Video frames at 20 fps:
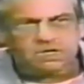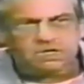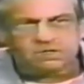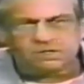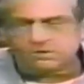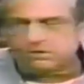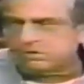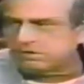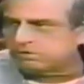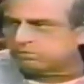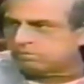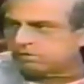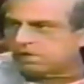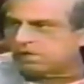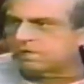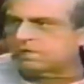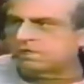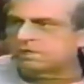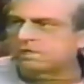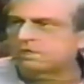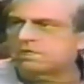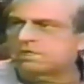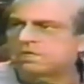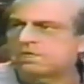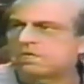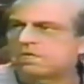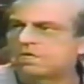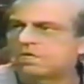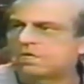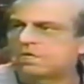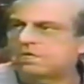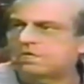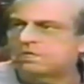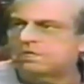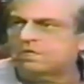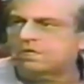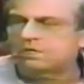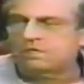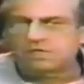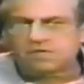This is where
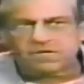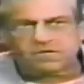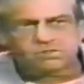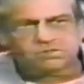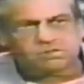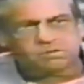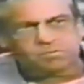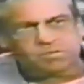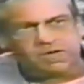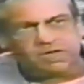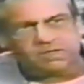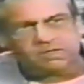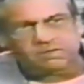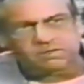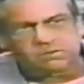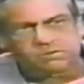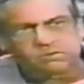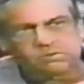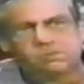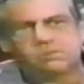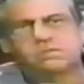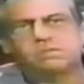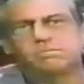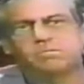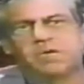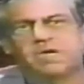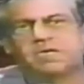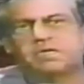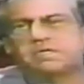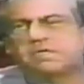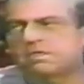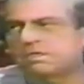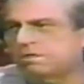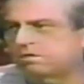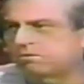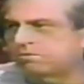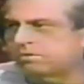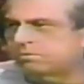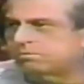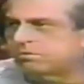the international bankers met in
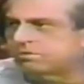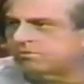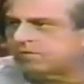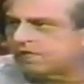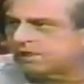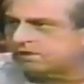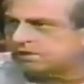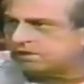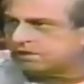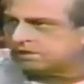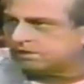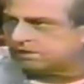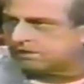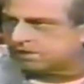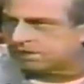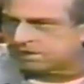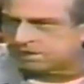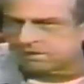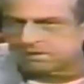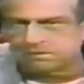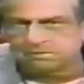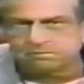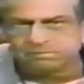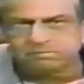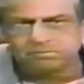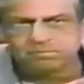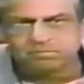November of 1910